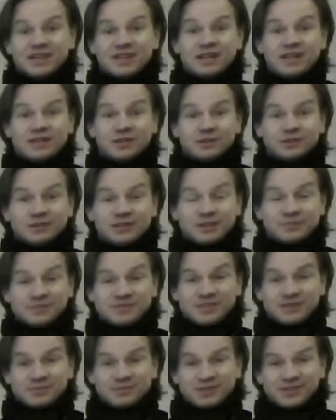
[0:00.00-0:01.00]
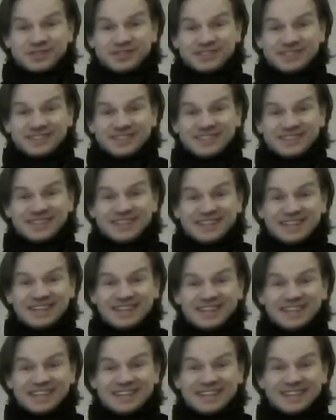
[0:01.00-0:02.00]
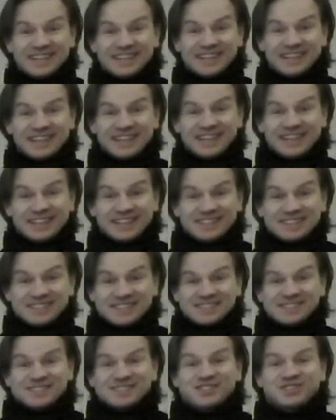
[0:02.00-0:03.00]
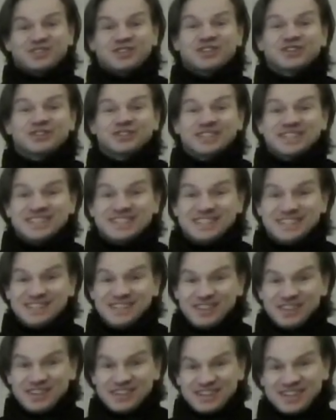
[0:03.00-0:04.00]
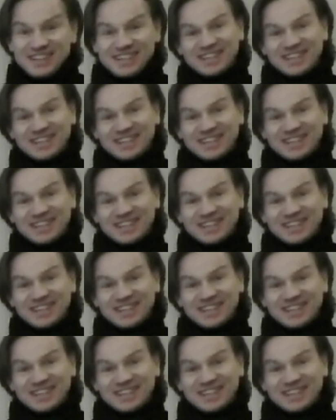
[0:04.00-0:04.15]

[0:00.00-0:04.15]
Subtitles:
Hello, I'm Sten Martin, and this is the 13th